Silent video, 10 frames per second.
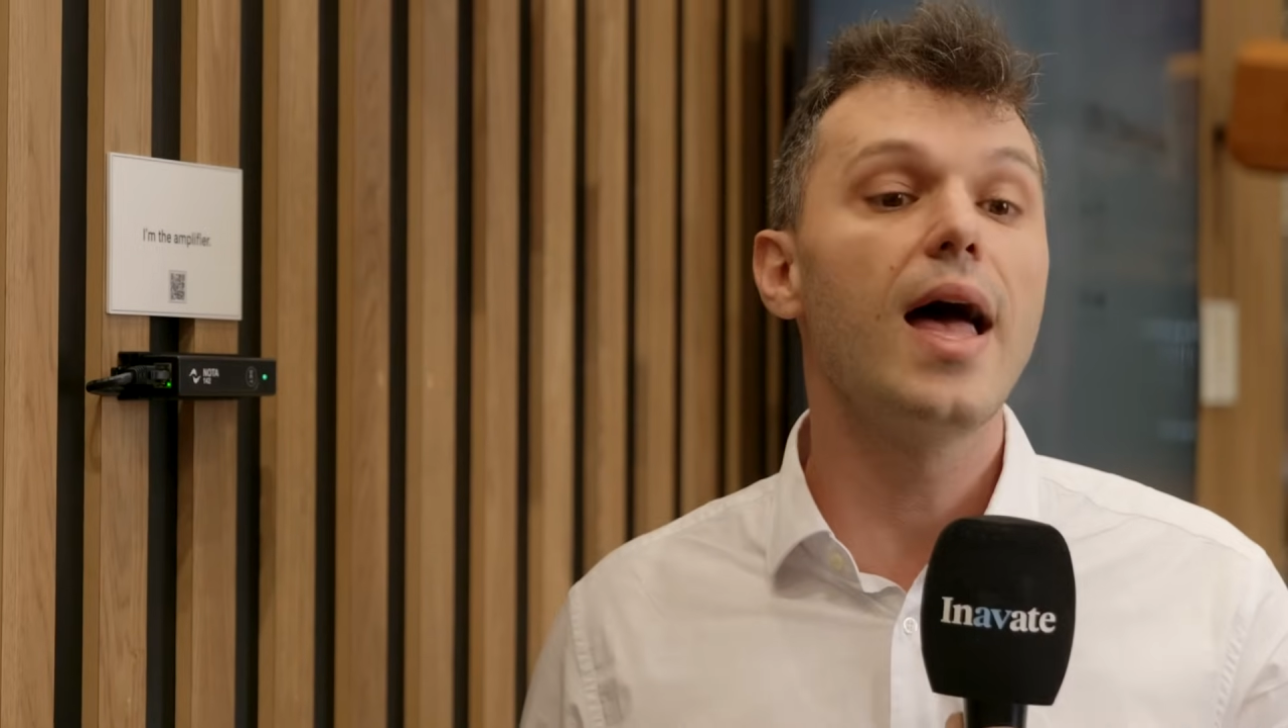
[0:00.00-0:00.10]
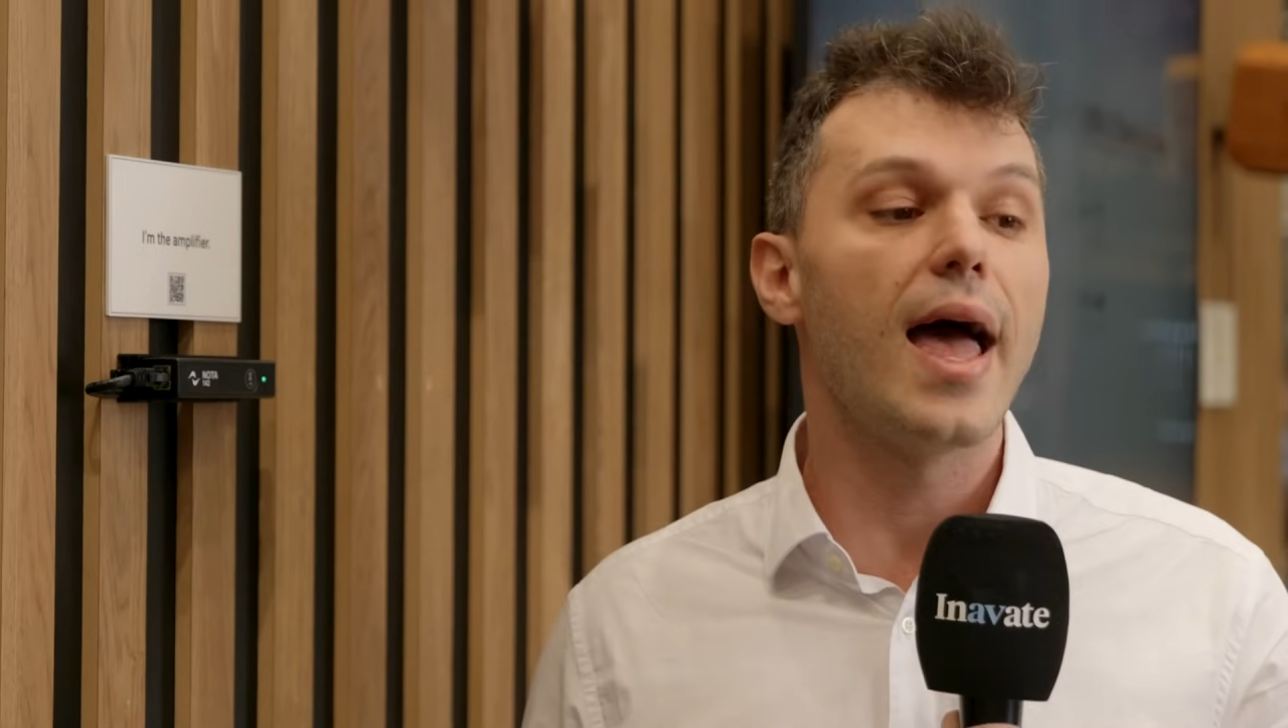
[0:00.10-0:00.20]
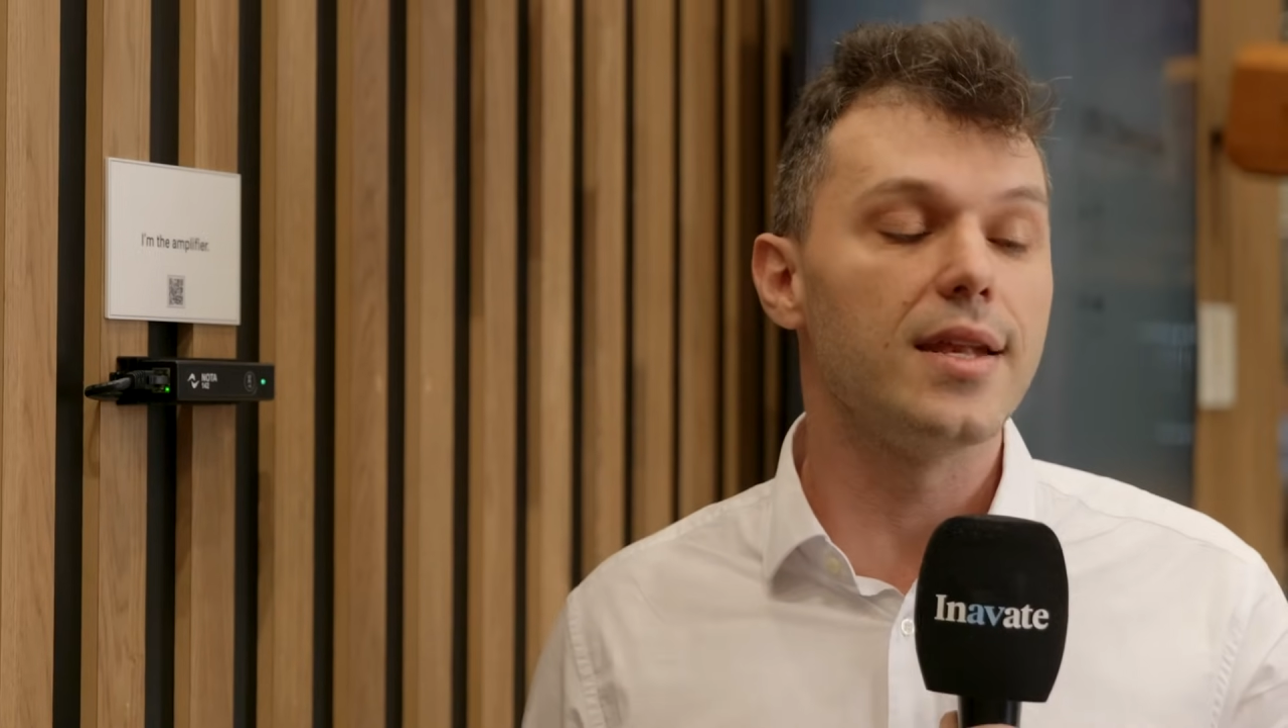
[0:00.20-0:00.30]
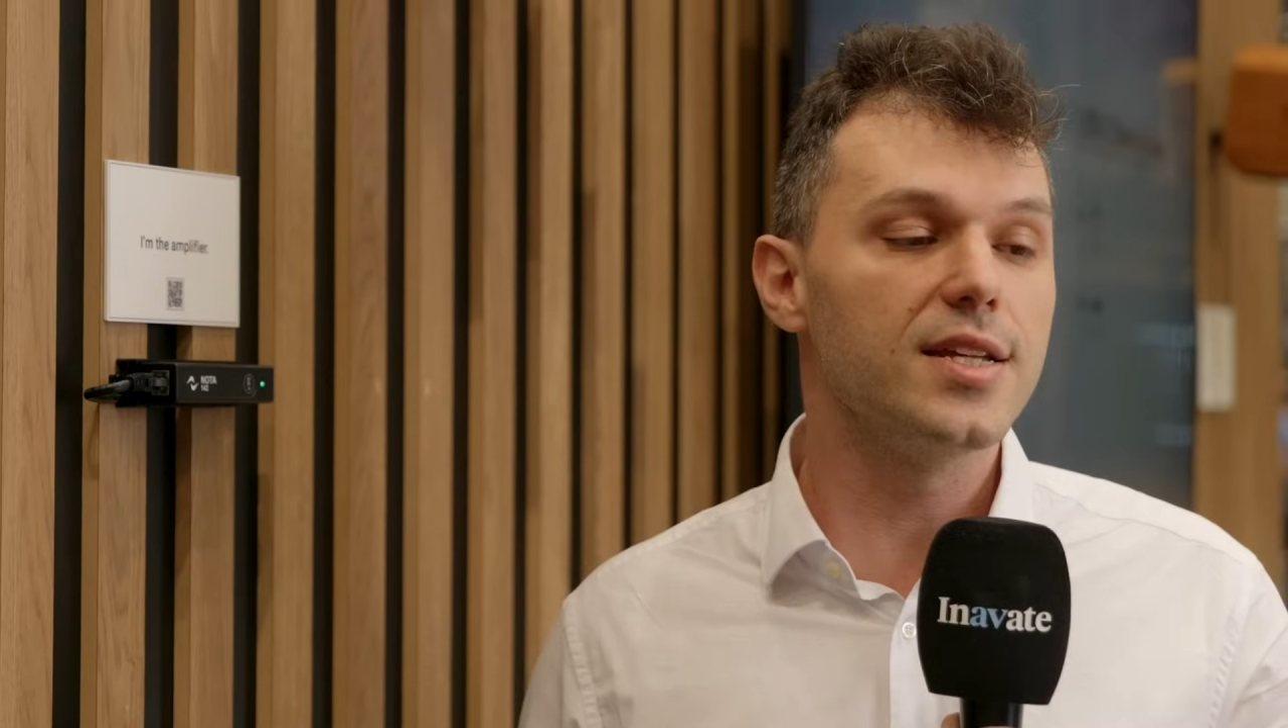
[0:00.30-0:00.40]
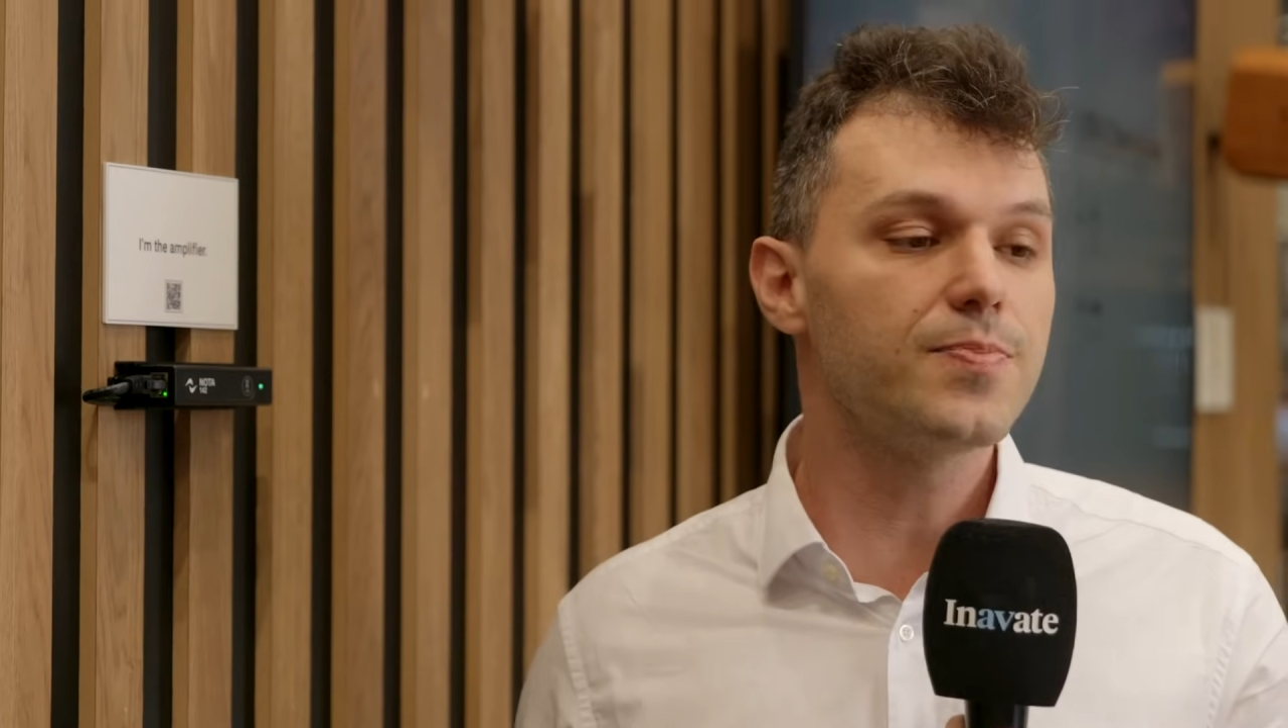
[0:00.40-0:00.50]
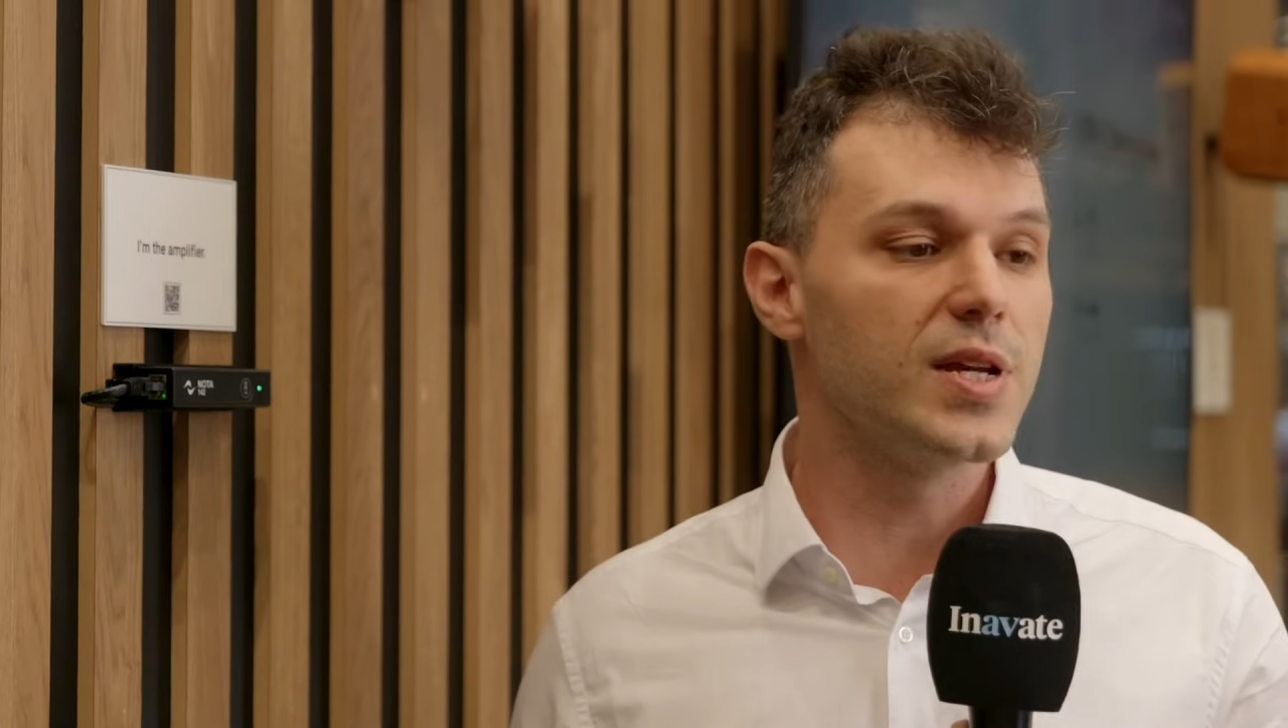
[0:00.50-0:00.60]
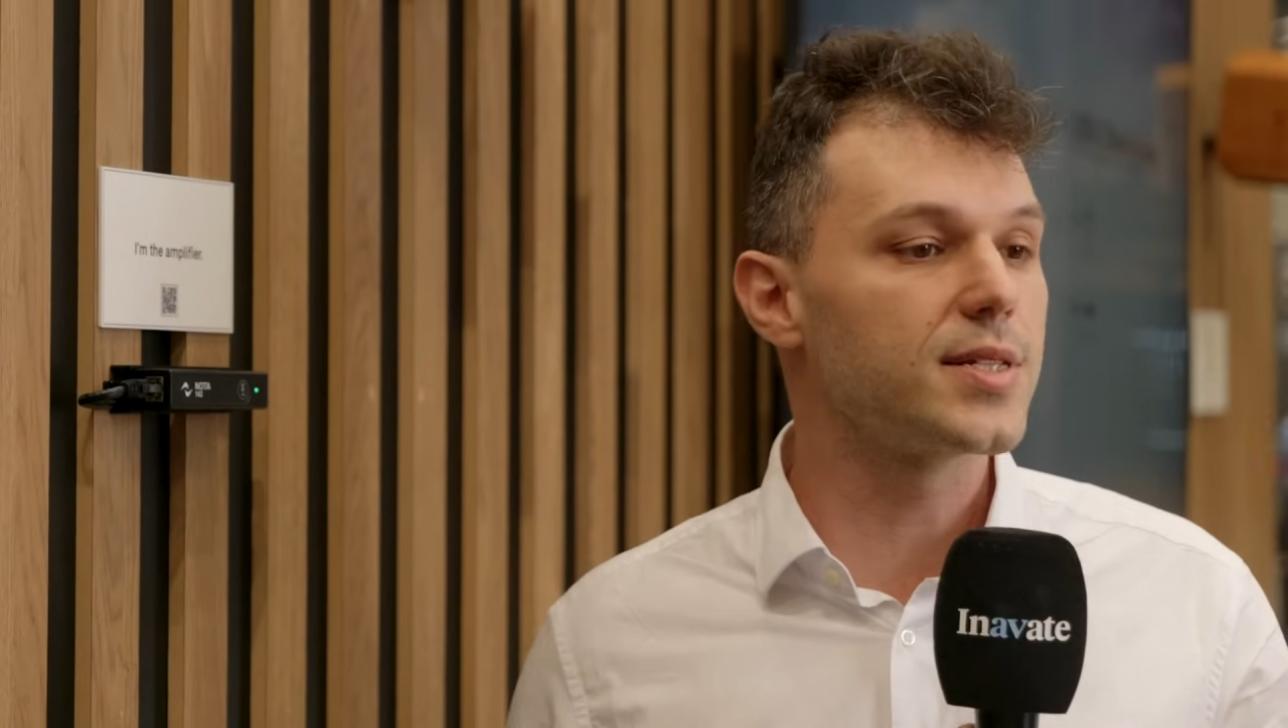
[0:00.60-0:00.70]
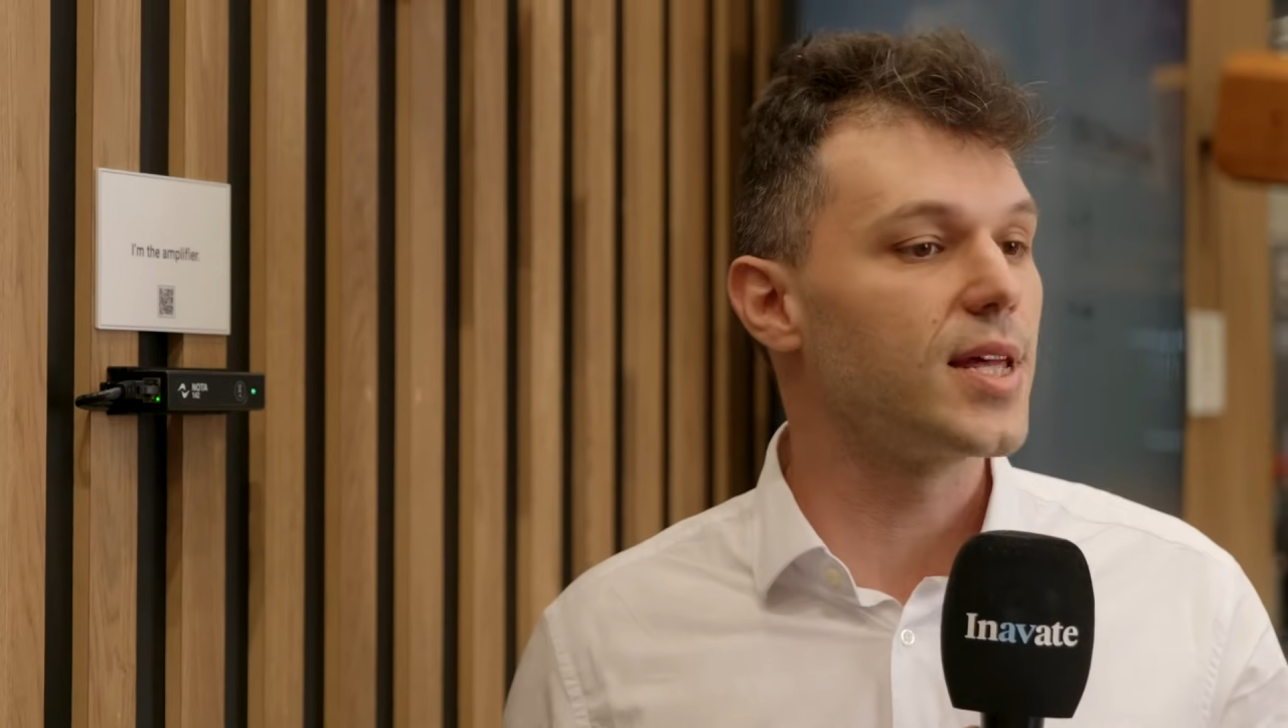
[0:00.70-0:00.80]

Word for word: and this means